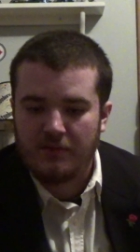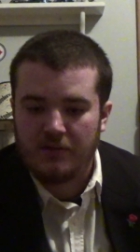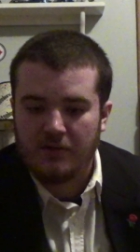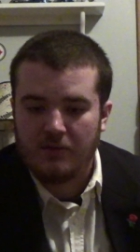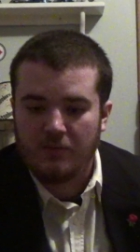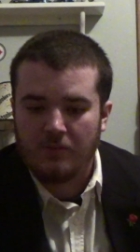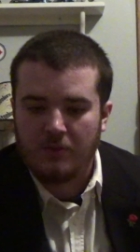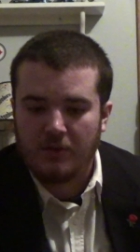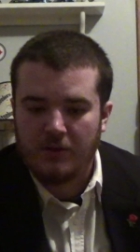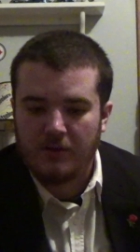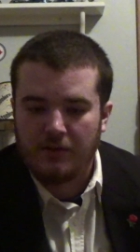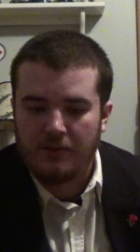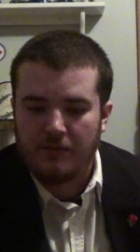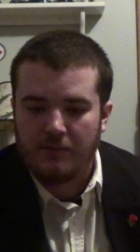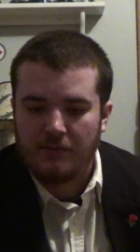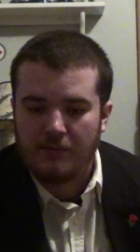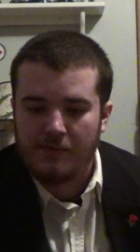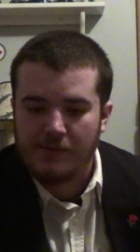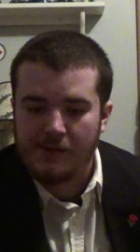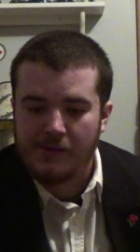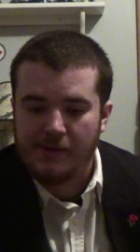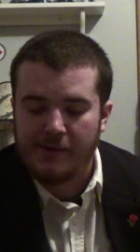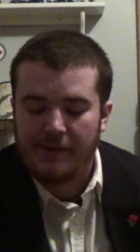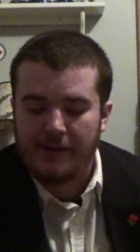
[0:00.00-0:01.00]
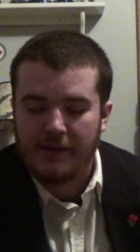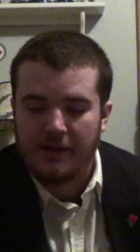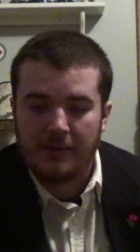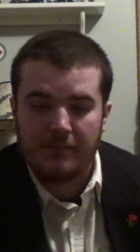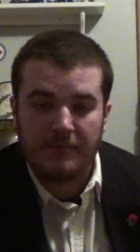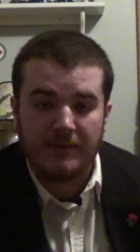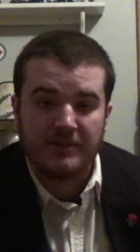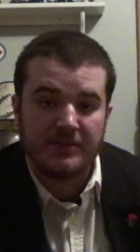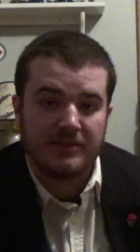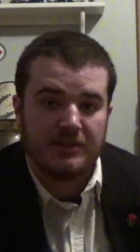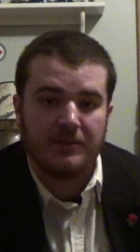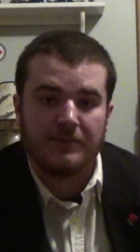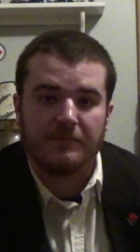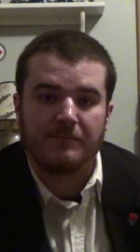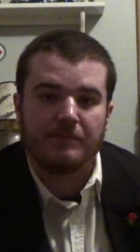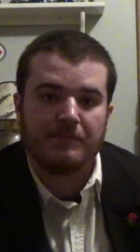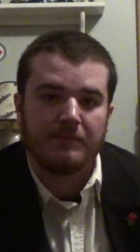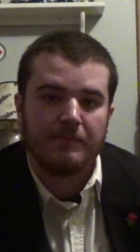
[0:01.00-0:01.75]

in a way. And I miss it.